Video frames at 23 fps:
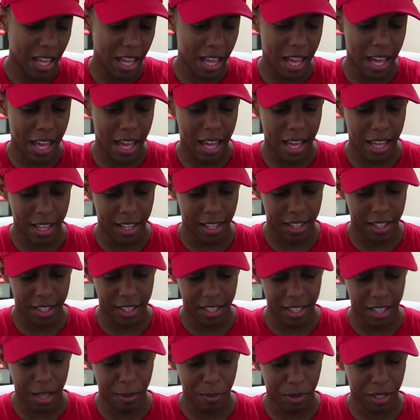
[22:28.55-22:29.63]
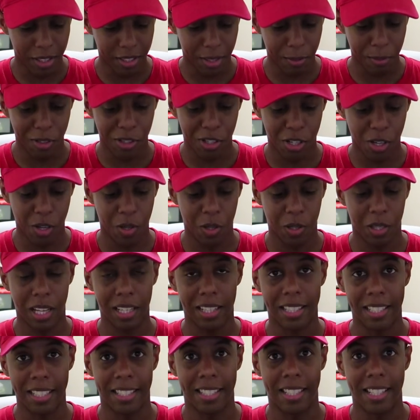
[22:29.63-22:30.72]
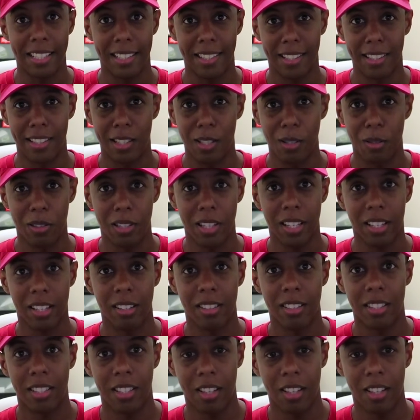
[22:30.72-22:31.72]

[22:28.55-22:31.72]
And I'm guess I'm gonna show you like this season's new stickers.